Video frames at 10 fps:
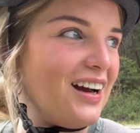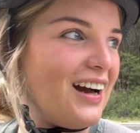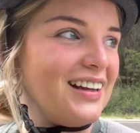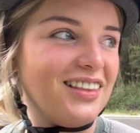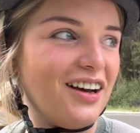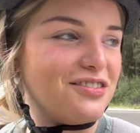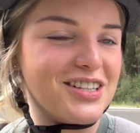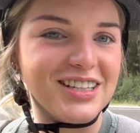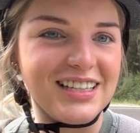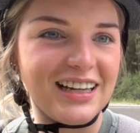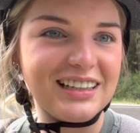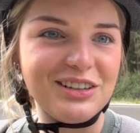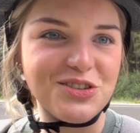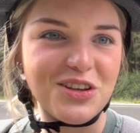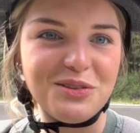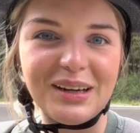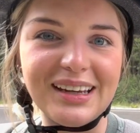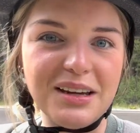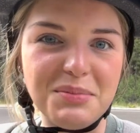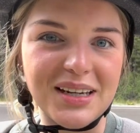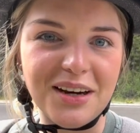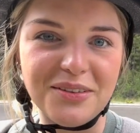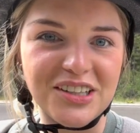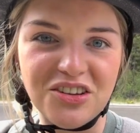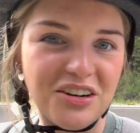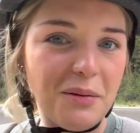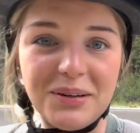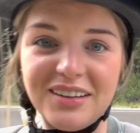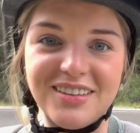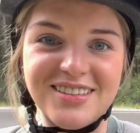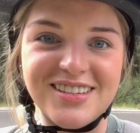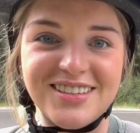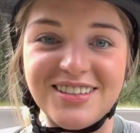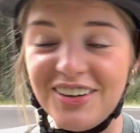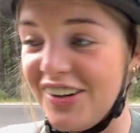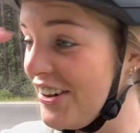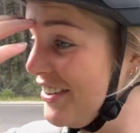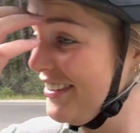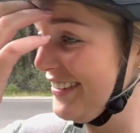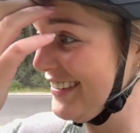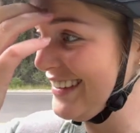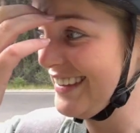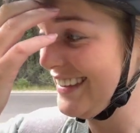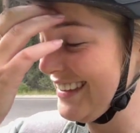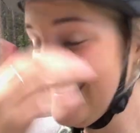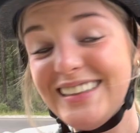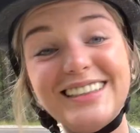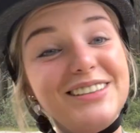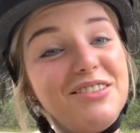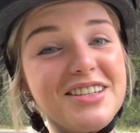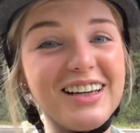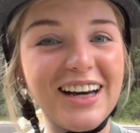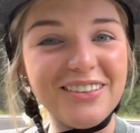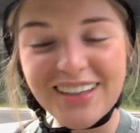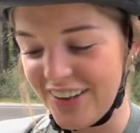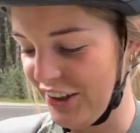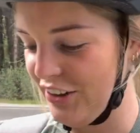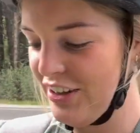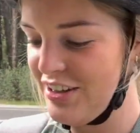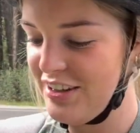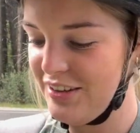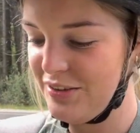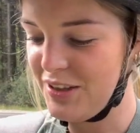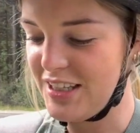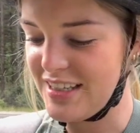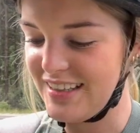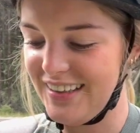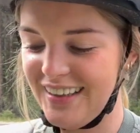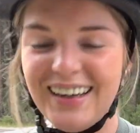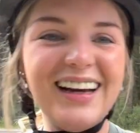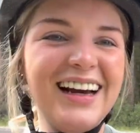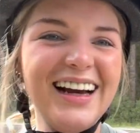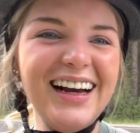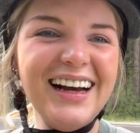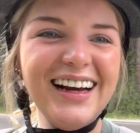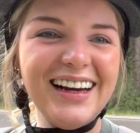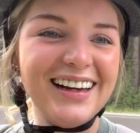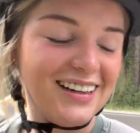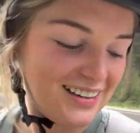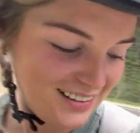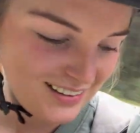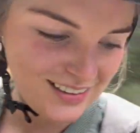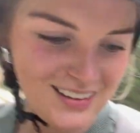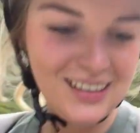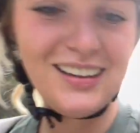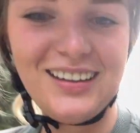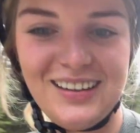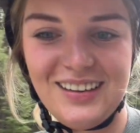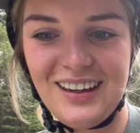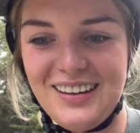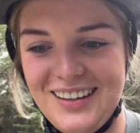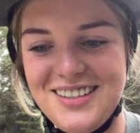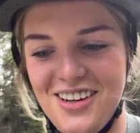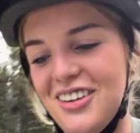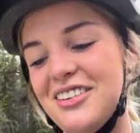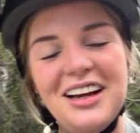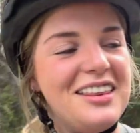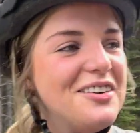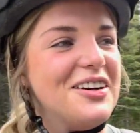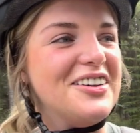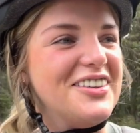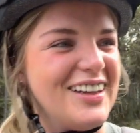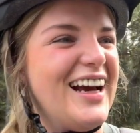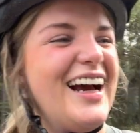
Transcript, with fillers: I loved the downhills on the way here, but now we know they're uphills, so uh, we'll see how we go. Have your this... e-bike on this time though, and it'll be easier. I think it's on. I think we're good.